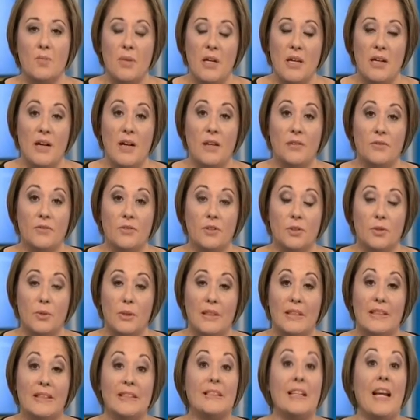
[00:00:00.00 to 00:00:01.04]
be enough to at
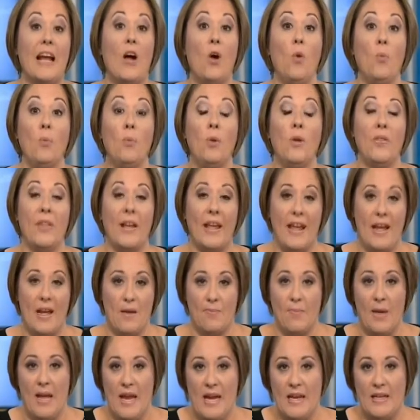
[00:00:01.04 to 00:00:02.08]
least help the
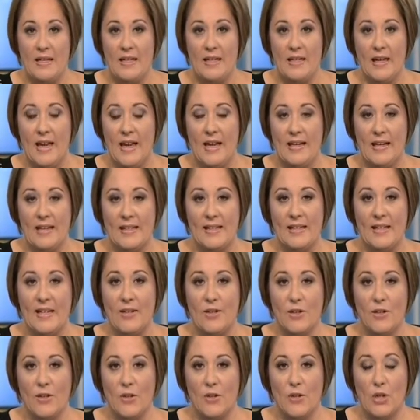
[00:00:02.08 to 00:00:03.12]
campaign to get a seat
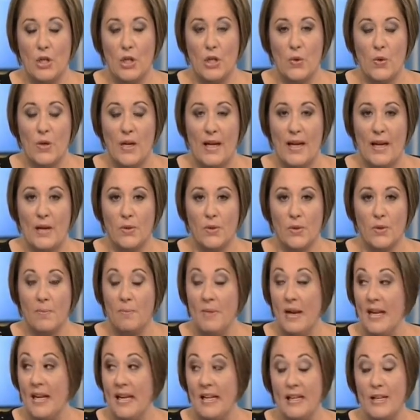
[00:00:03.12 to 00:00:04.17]
on the Security Council
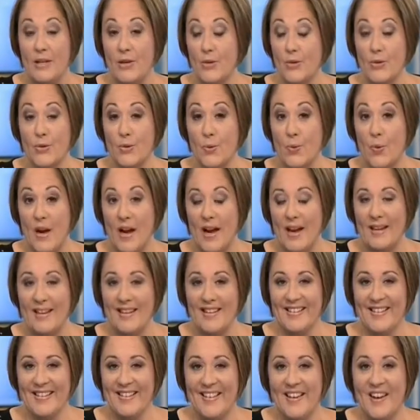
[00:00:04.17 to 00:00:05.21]
many years away?
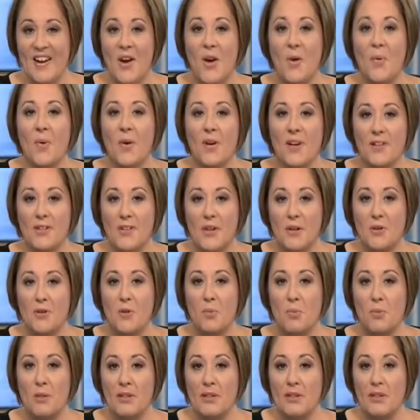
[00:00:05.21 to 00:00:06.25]
We're going to talk to a
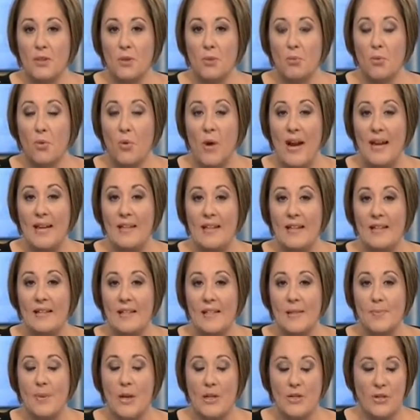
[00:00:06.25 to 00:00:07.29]
political branding
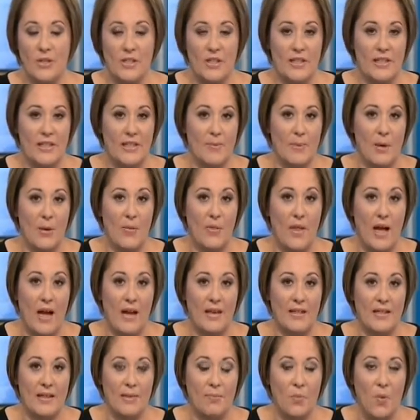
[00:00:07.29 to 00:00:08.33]
specialist about
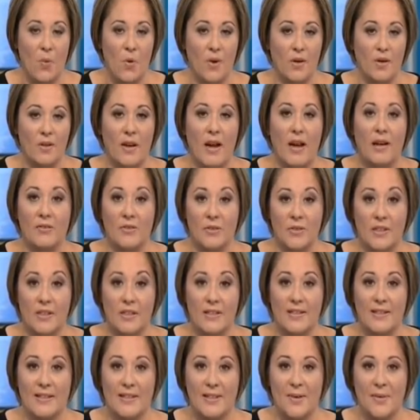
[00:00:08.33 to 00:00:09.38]
that and more after this.
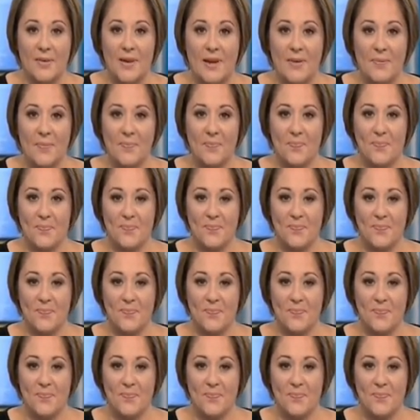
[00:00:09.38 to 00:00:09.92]
Stick around.